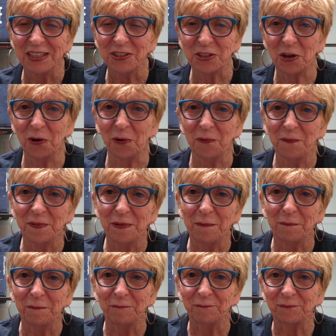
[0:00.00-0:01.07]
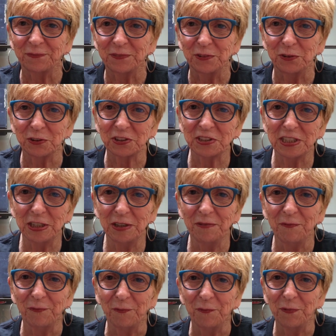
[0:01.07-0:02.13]
So, you'll
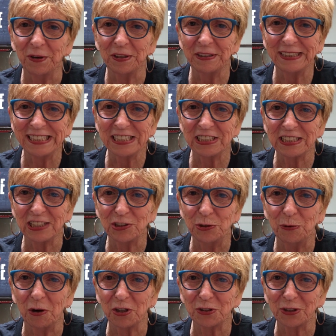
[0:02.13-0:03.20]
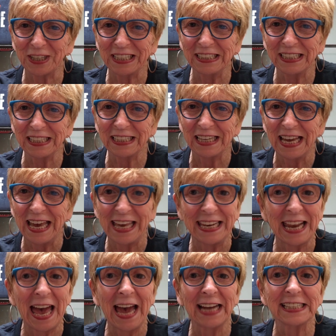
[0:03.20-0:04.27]
see where it is that you are to click
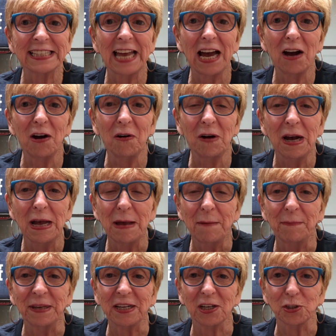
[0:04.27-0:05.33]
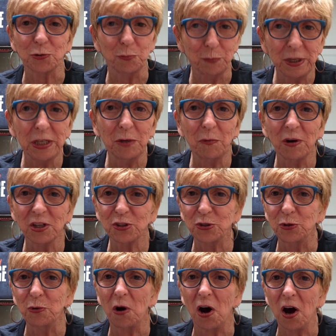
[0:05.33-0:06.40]
and act now, because we
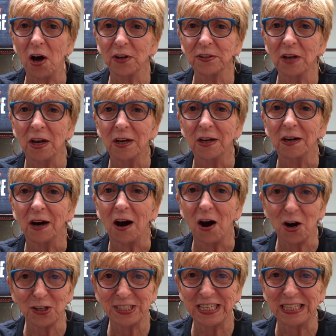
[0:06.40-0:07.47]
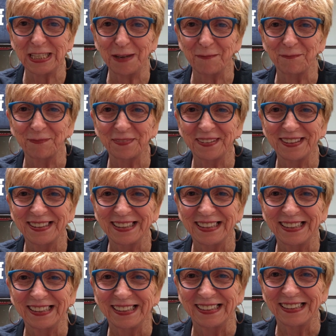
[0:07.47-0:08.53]
want you on our team.
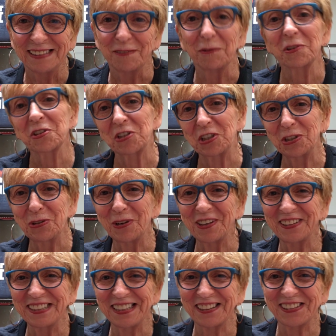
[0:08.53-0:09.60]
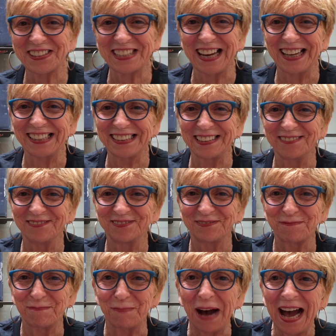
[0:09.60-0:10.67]
We'll see you on the other side.
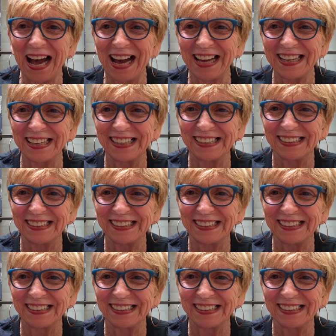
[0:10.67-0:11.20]
Bye.